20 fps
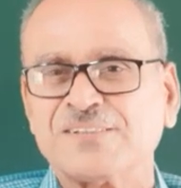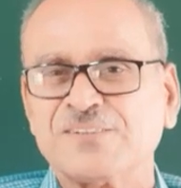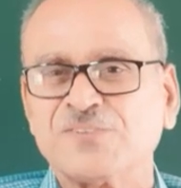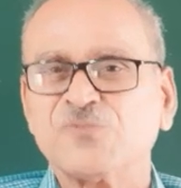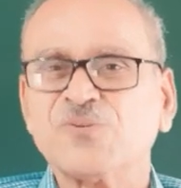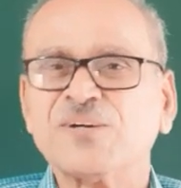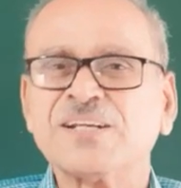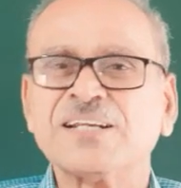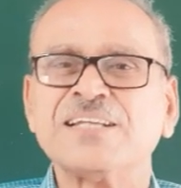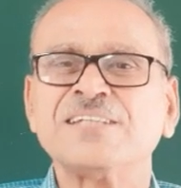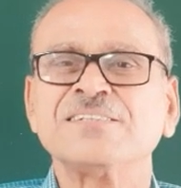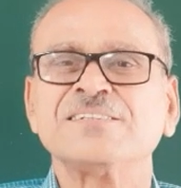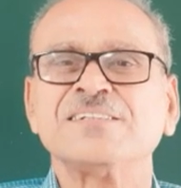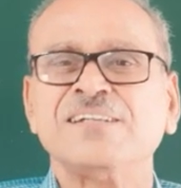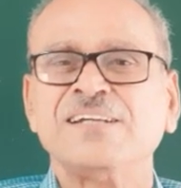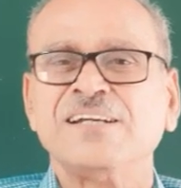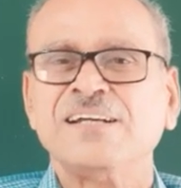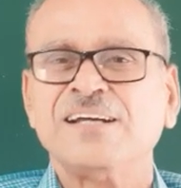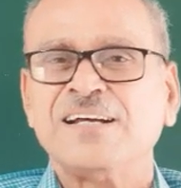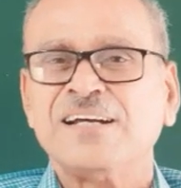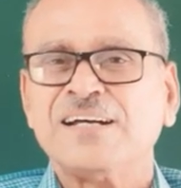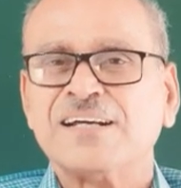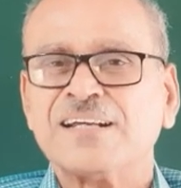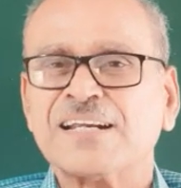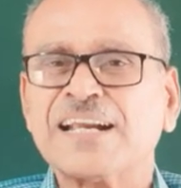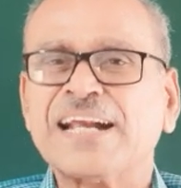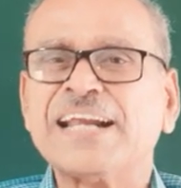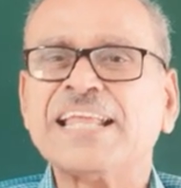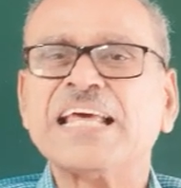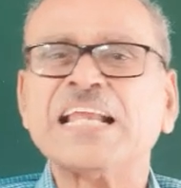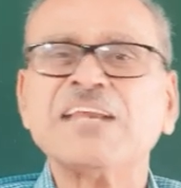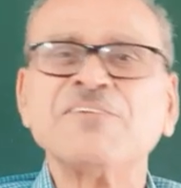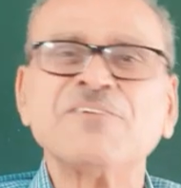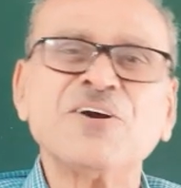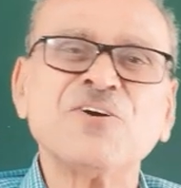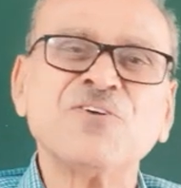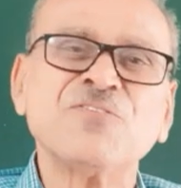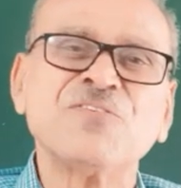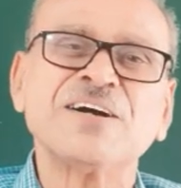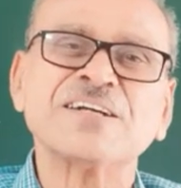One is radial
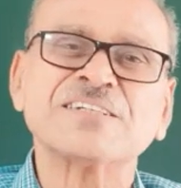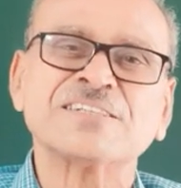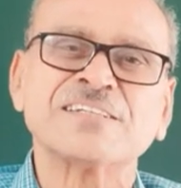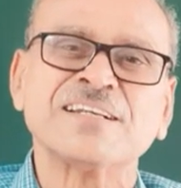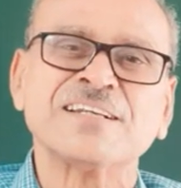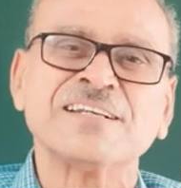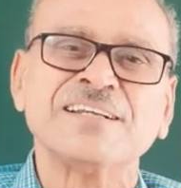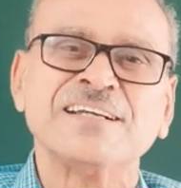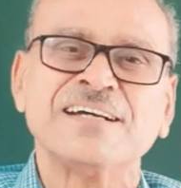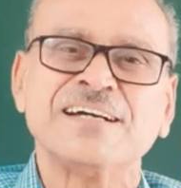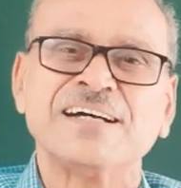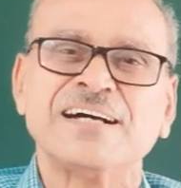wave function,